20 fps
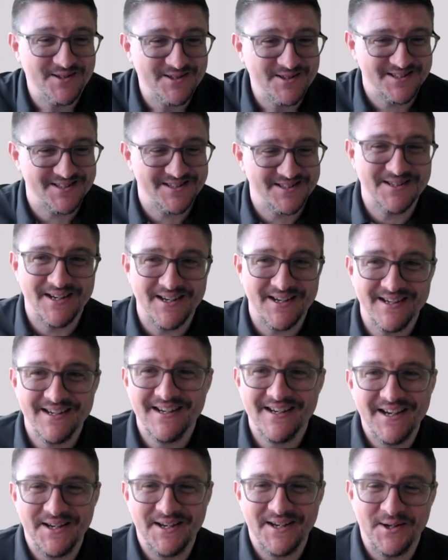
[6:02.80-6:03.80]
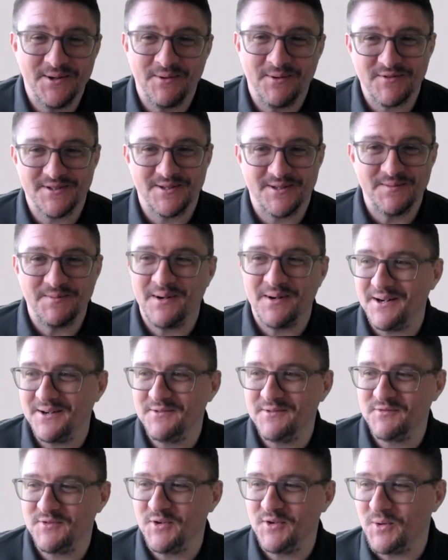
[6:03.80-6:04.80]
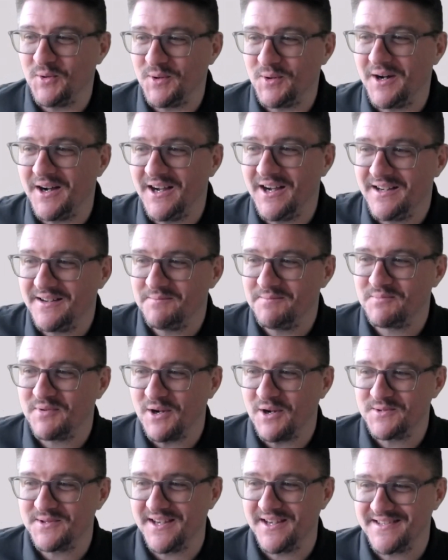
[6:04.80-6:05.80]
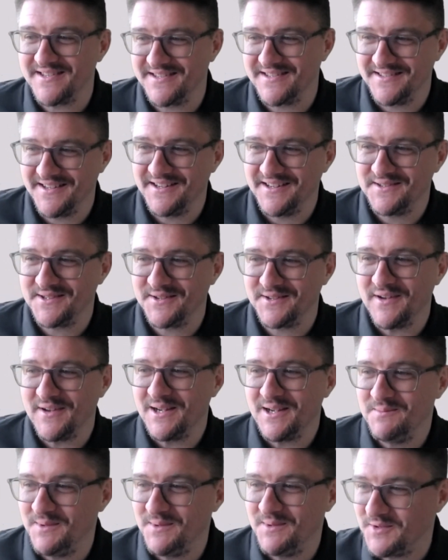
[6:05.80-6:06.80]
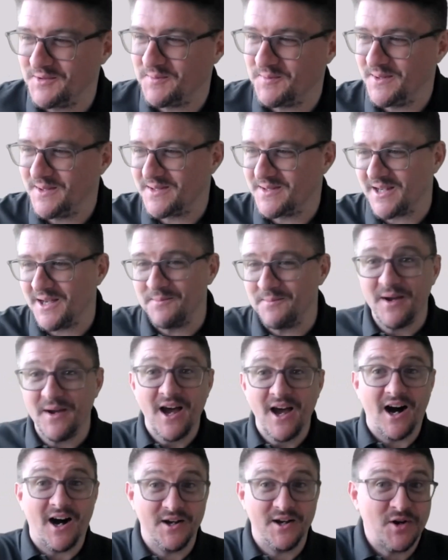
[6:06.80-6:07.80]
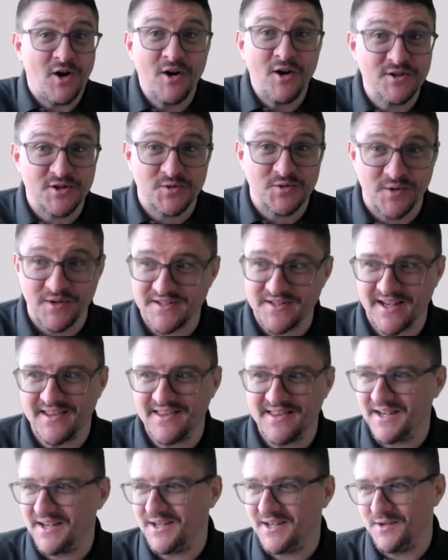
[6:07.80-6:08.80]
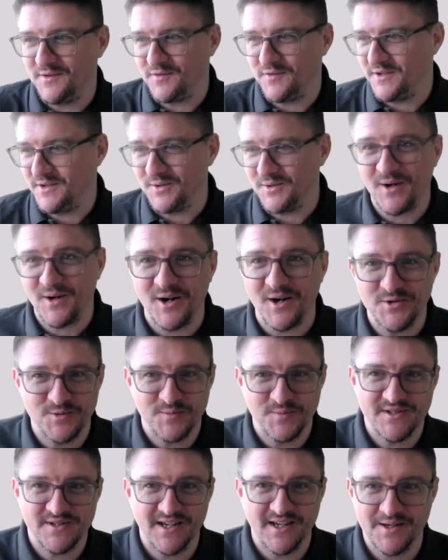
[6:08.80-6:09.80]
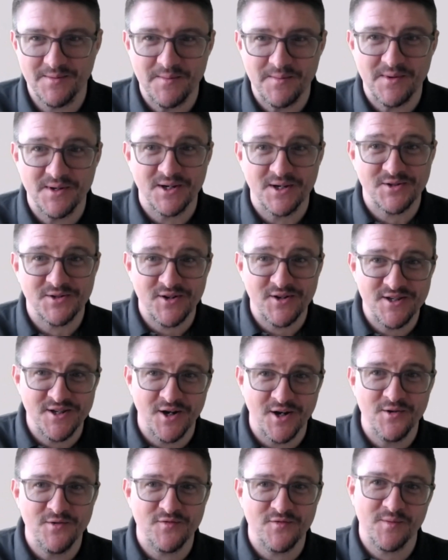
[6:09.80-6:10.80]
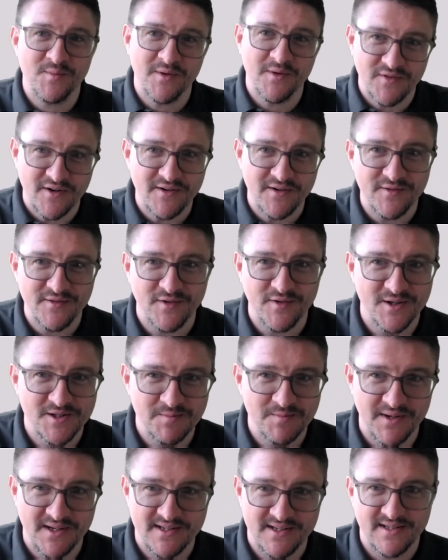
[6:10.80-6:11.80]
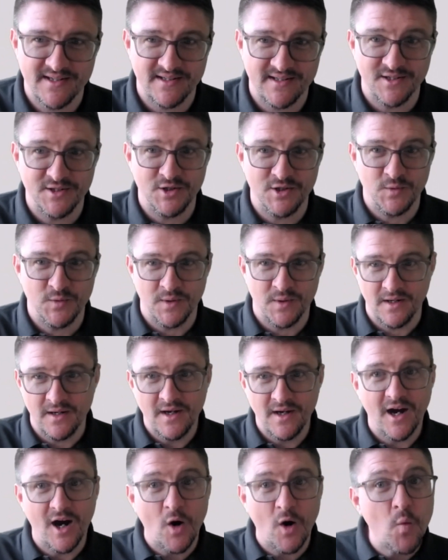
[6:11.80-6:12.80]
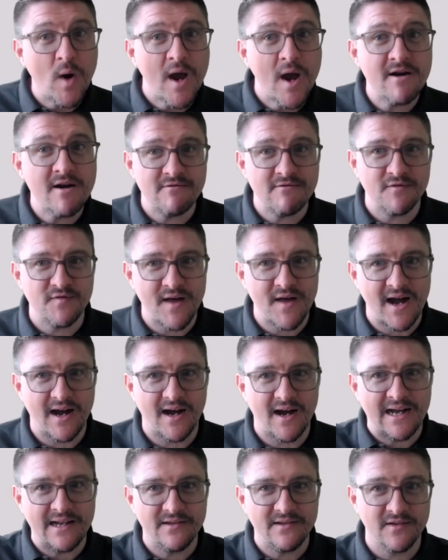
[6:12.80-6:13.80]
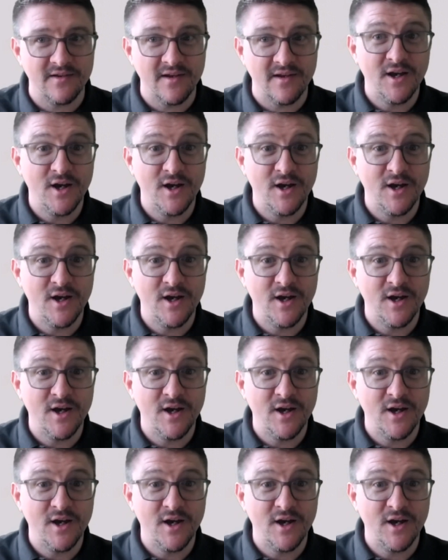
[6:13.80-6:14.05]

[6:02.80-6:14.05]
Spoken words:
is, obviously part of your process and development. But I just want to say thank you for your 100% commitment, because I know from the very first meeting that you were aware of that and